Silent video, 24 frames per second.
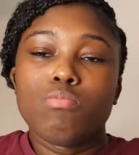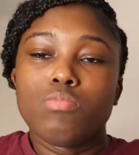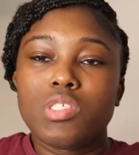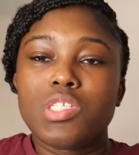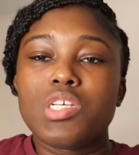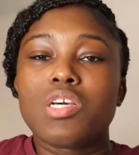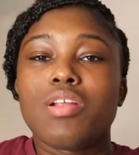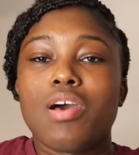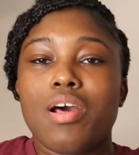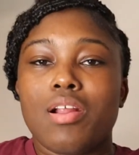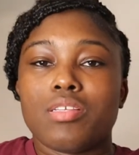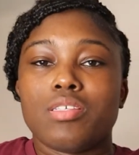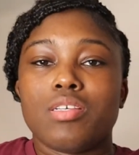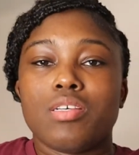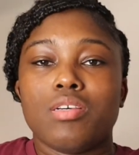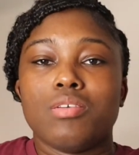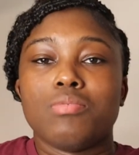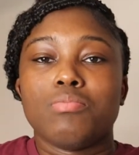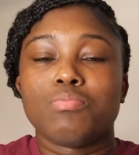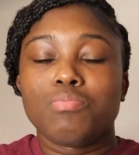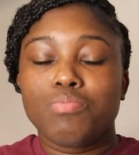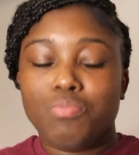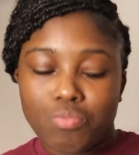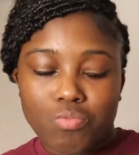10 out of
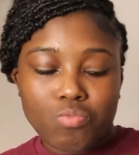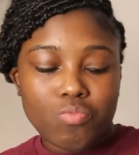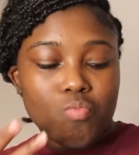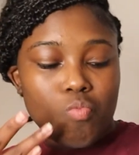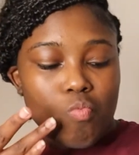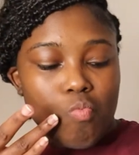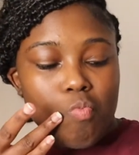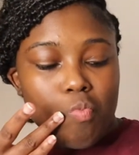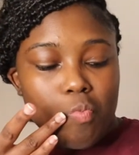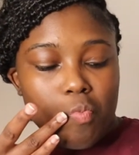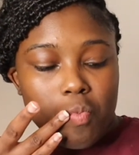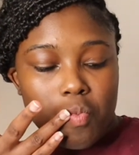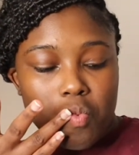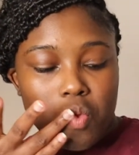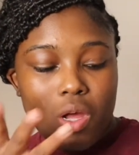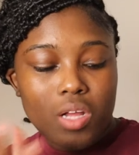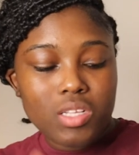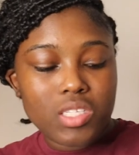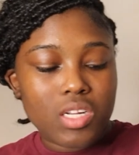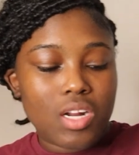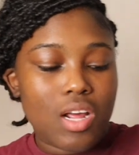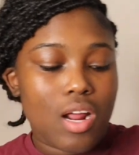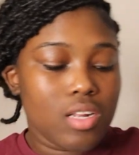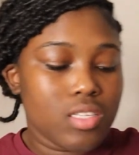10. A
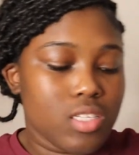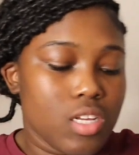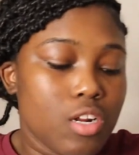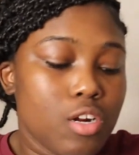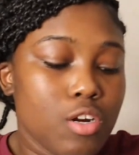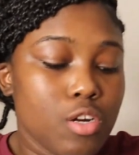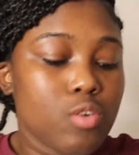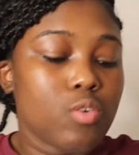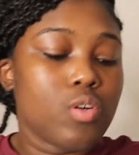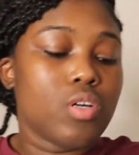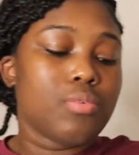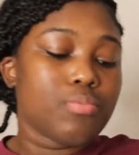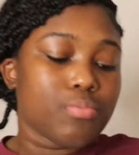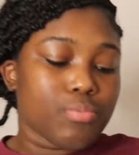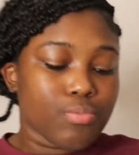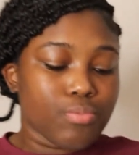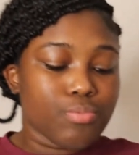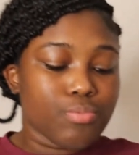10 out of 10 will do it.